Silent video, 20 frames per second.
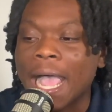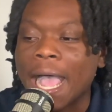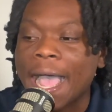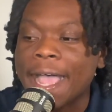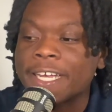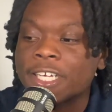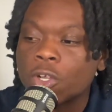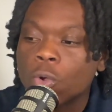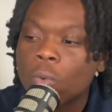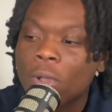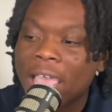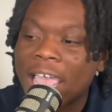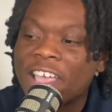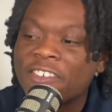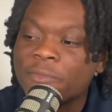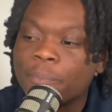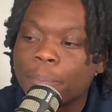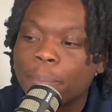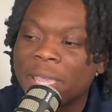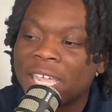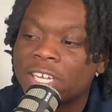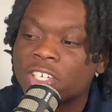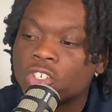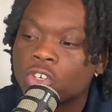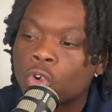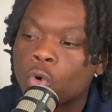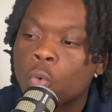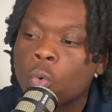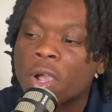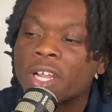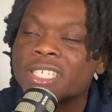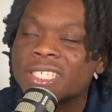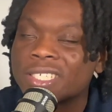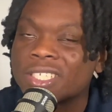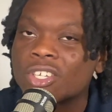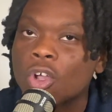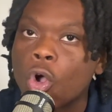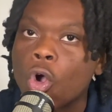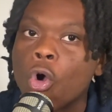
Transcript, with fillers: I don't have major questions